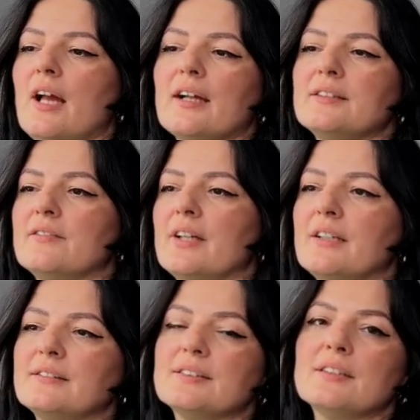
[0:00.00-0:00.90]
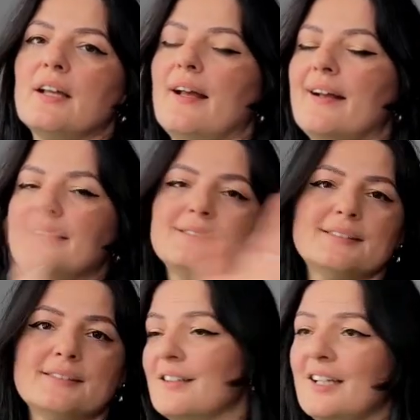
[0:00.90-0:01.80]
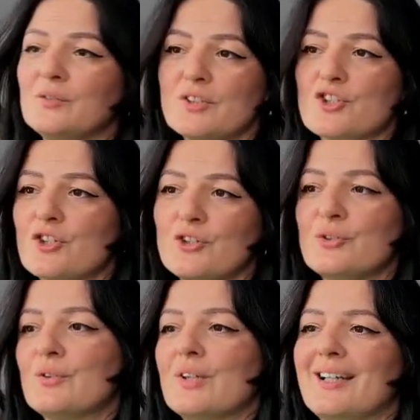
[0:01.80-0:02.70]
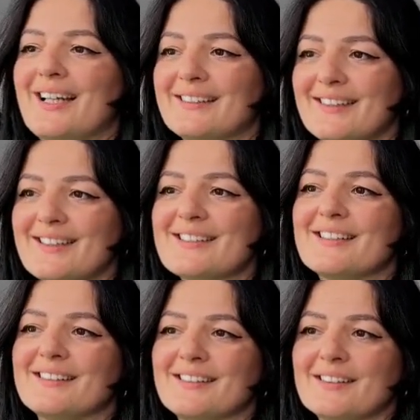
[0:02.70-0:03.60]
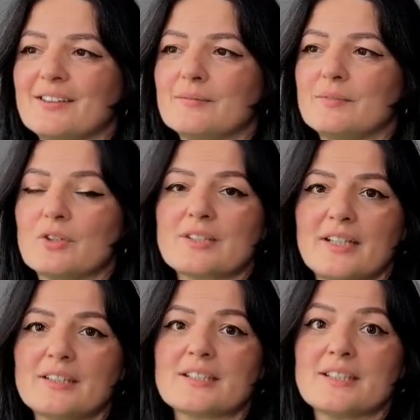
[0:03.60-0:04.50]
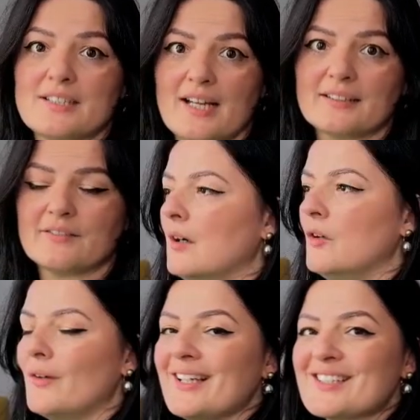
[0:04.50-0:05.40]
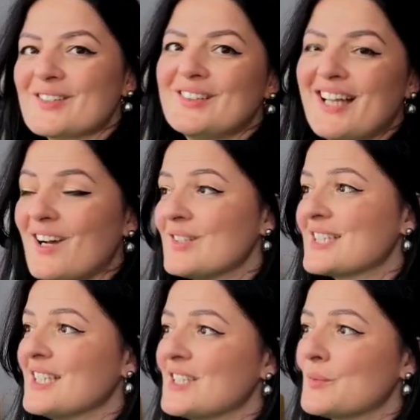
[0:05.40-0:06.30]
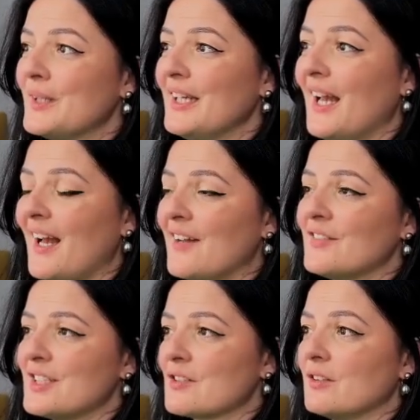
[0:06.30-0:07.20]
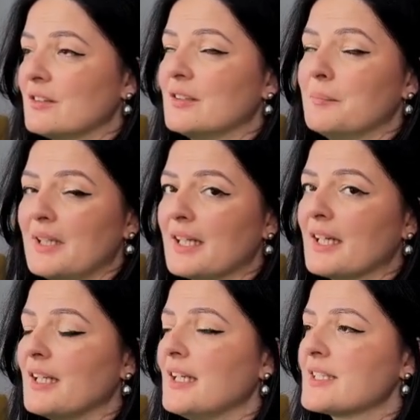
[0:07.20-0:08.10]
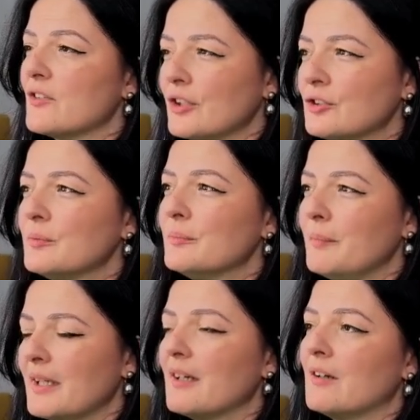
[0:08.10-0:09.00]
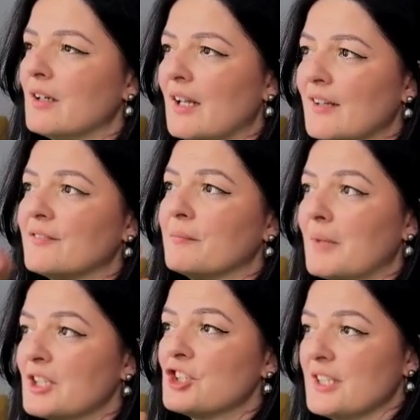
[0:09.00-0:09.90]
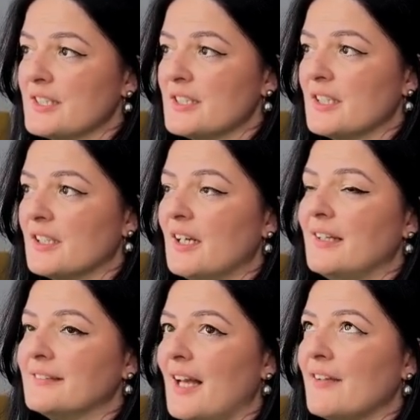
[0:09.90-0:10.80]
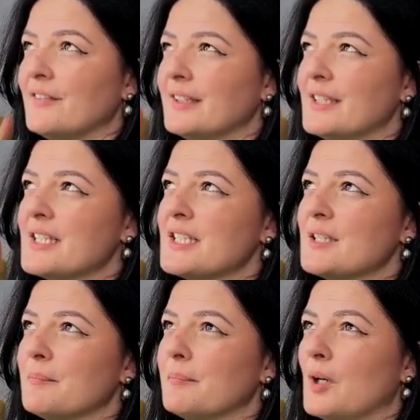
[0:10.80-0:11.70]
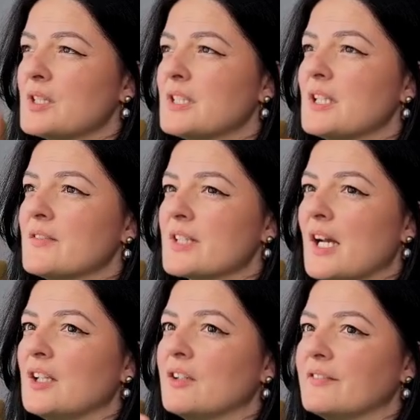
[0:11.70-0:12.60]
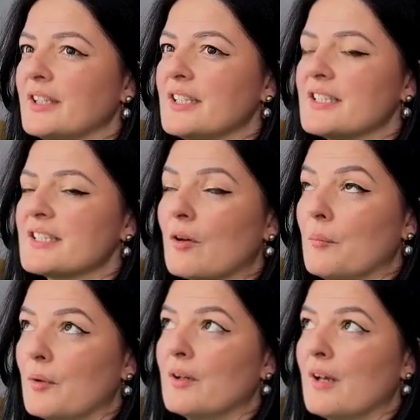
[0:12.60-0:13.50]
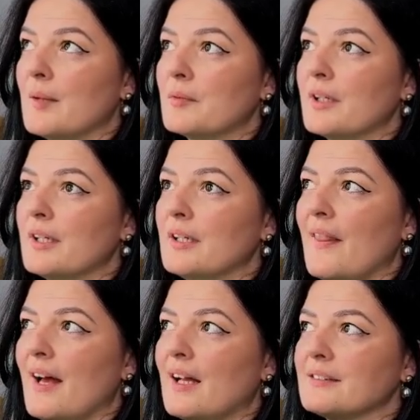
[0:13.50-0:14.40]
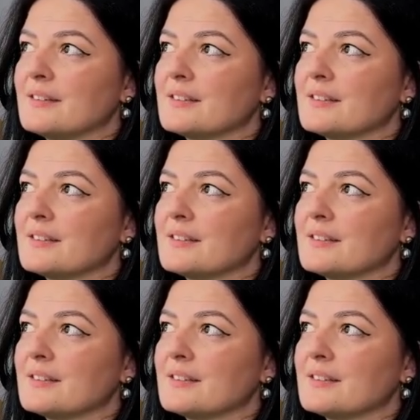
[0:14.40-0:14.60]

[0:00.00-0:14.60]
activate, and it will show you like this that your status is active. All right, so now since we have installed the plugin, it's going to make our life much easier. And I think this is the positive side of this component library, that